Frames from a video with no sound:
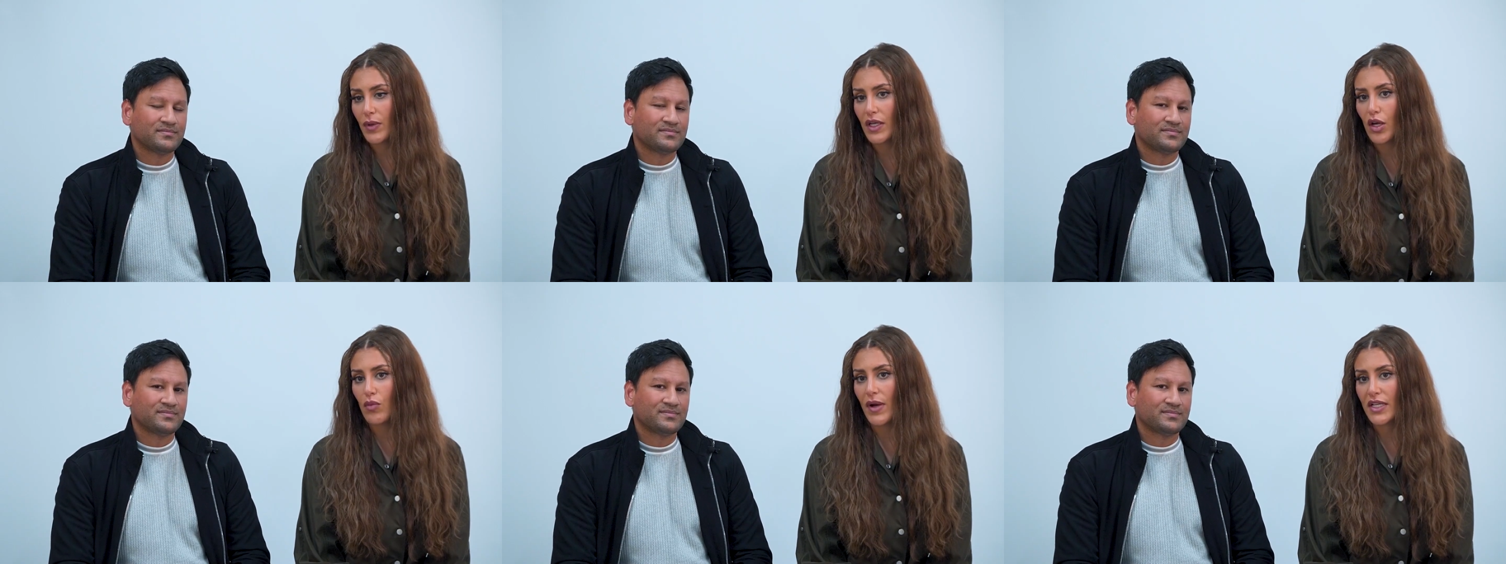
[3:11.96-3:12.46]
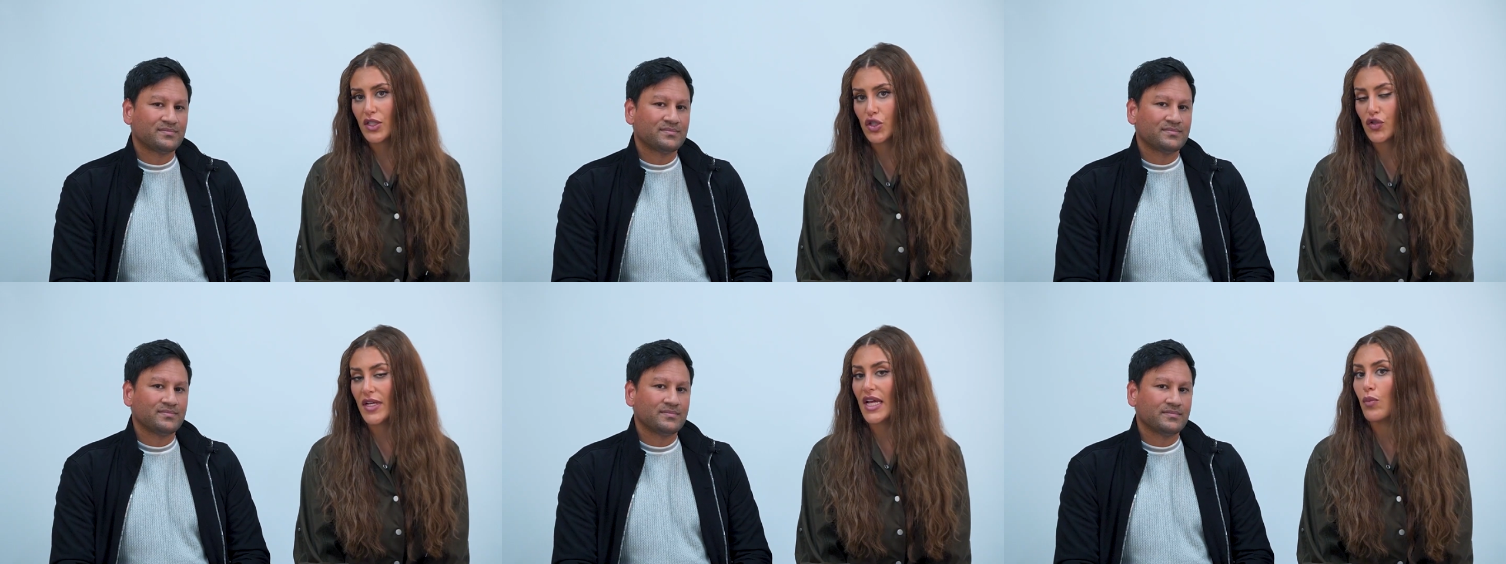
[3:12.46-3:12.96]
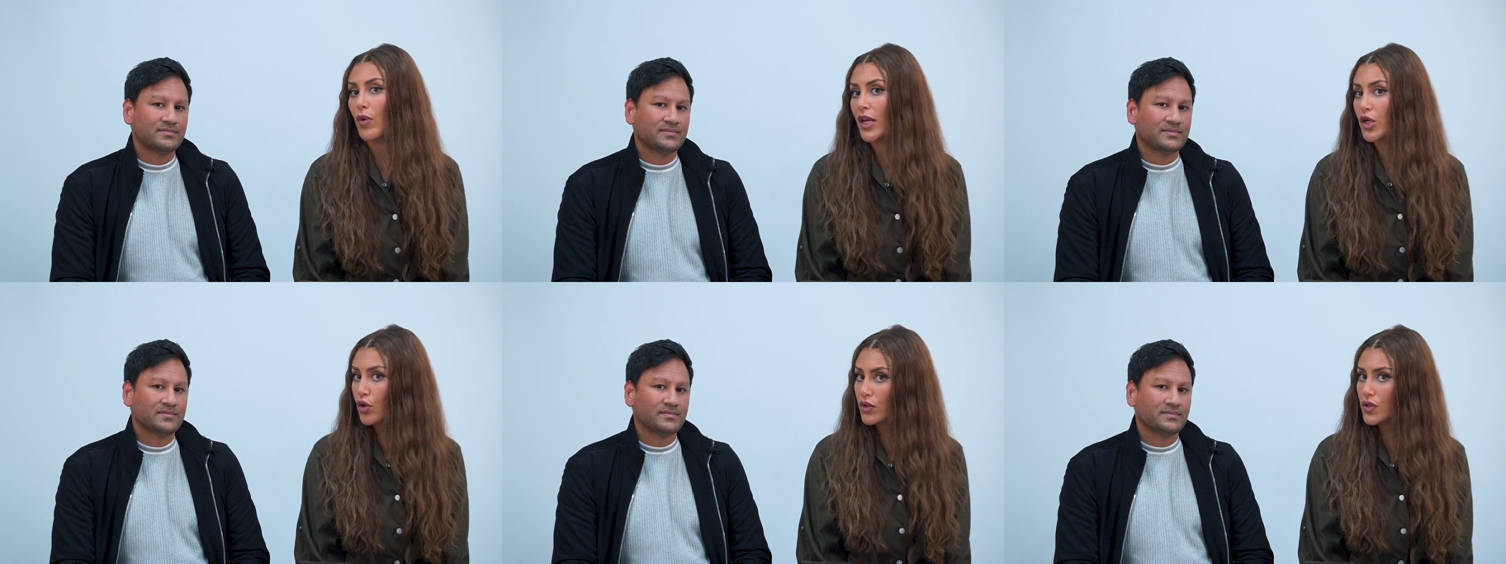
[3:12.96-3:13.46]
Speaker 1: we know when to treat and
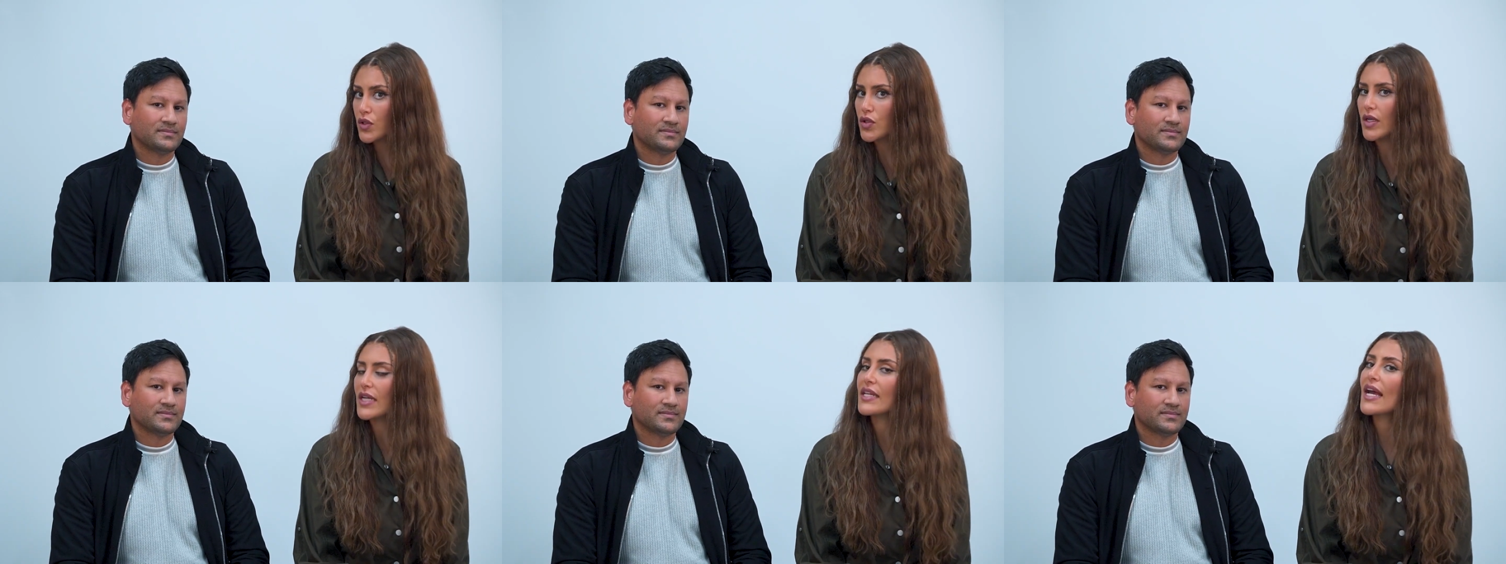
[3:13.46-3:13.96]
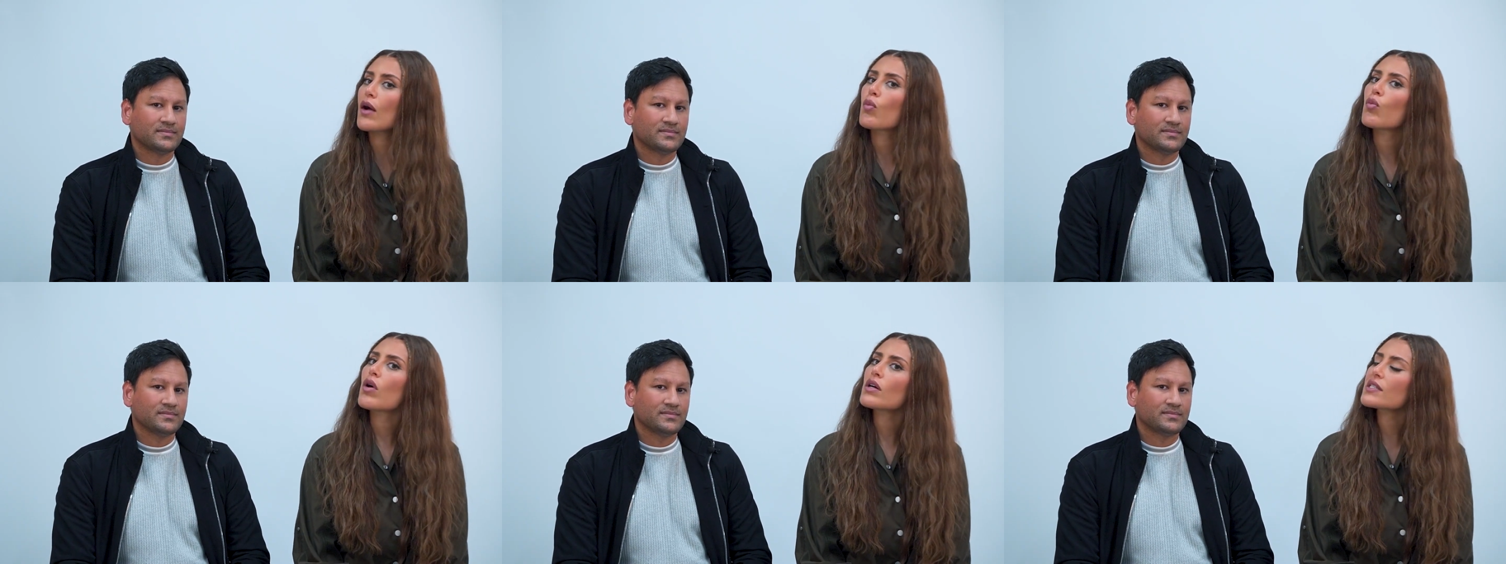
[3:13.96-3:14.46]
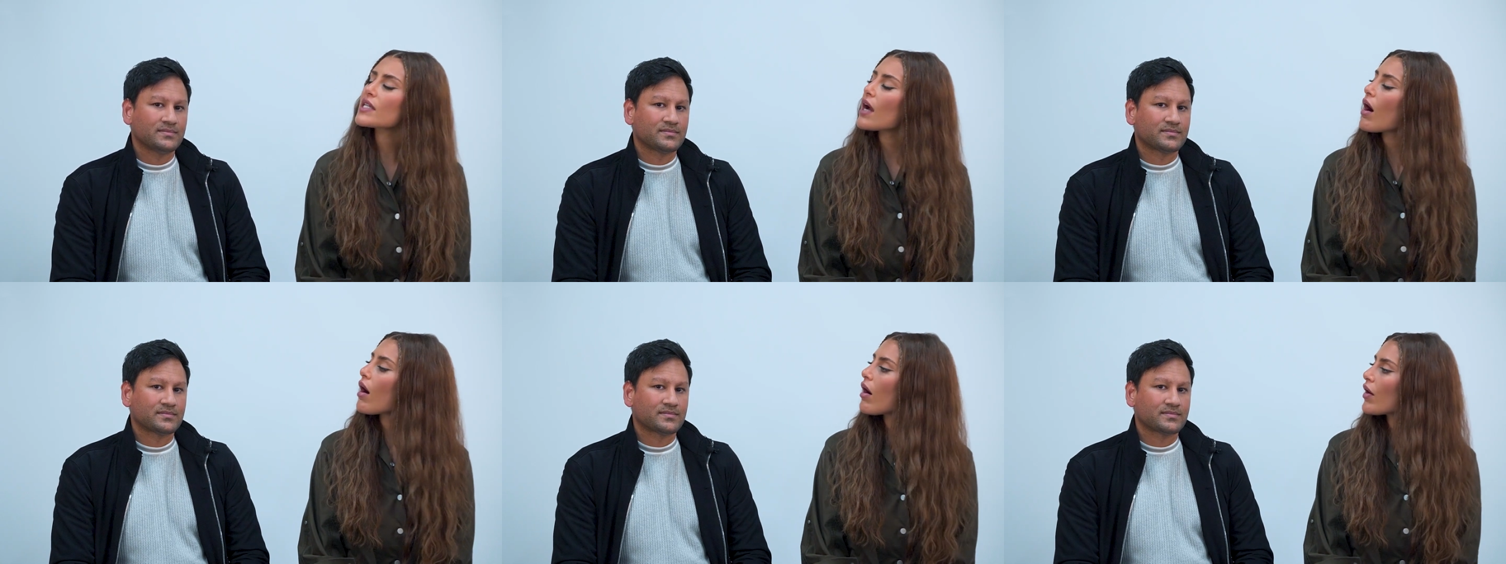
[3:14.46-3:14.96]
when not to treat now what
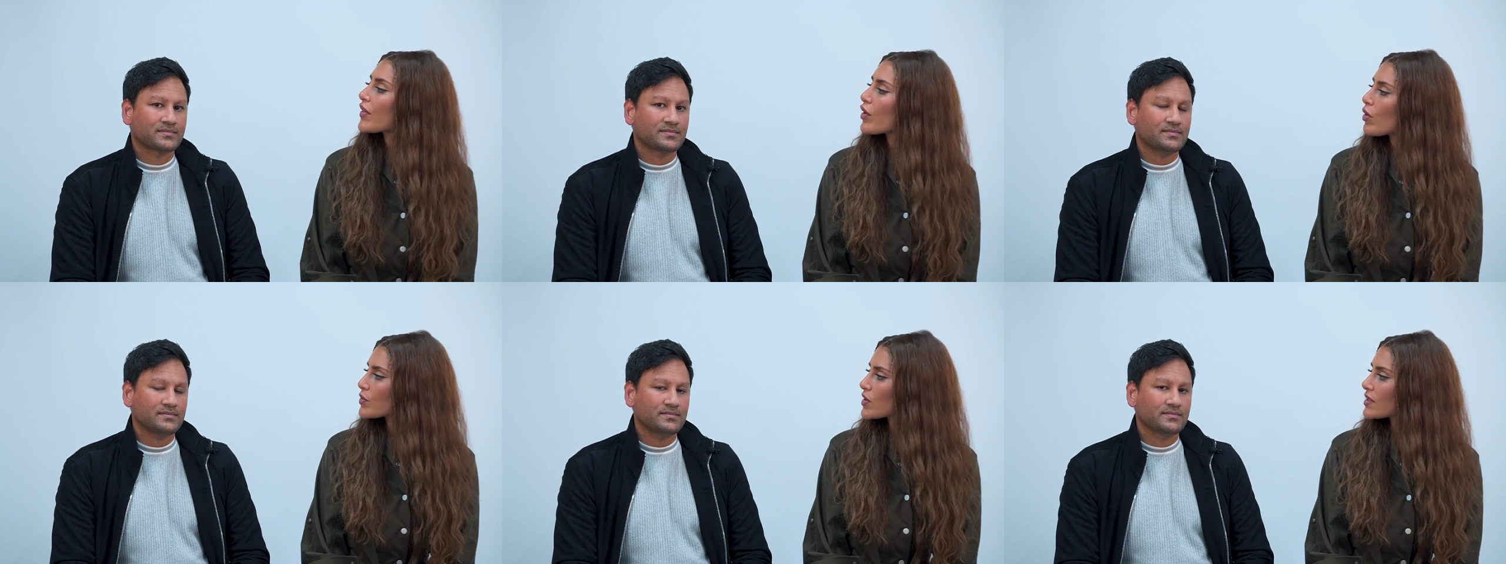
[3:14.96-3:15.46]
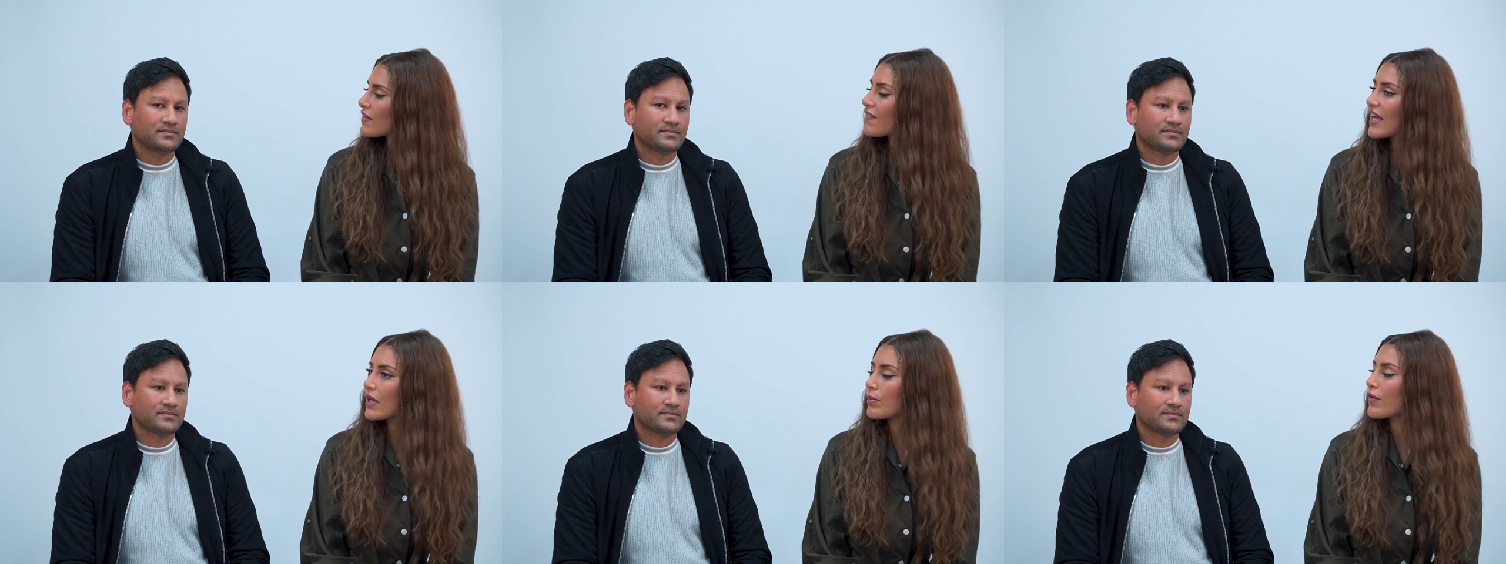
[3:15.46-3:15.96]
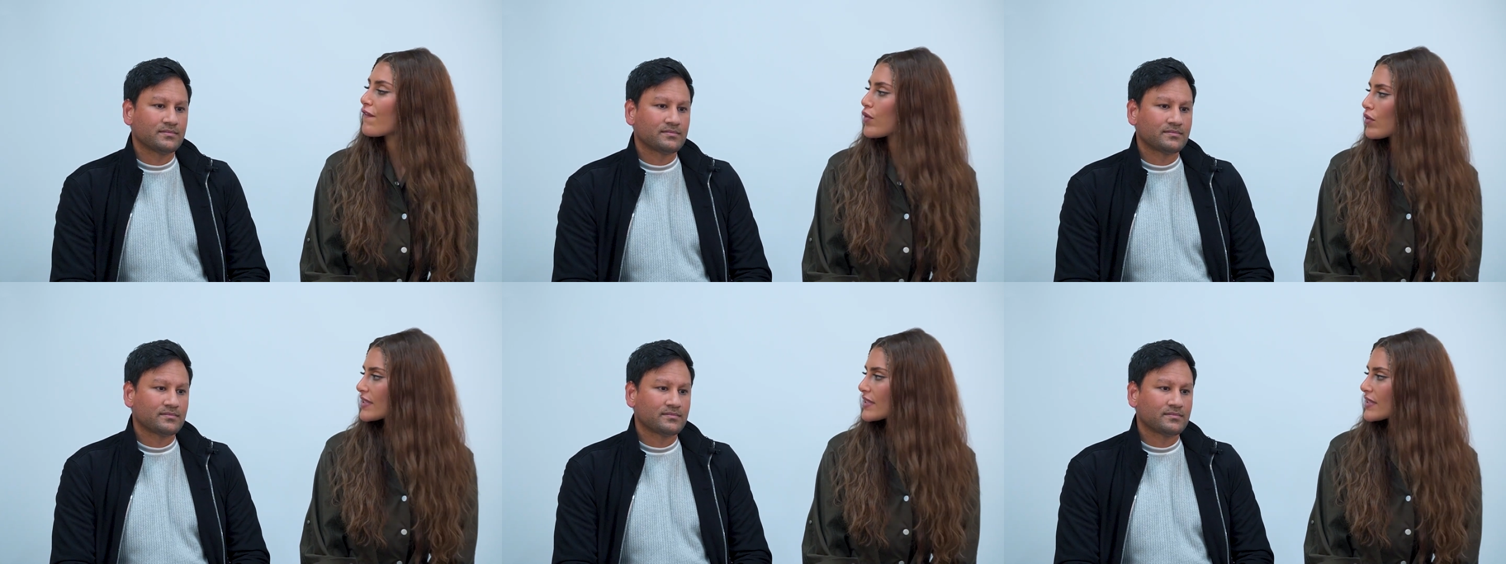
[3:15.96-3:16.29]
are the options available for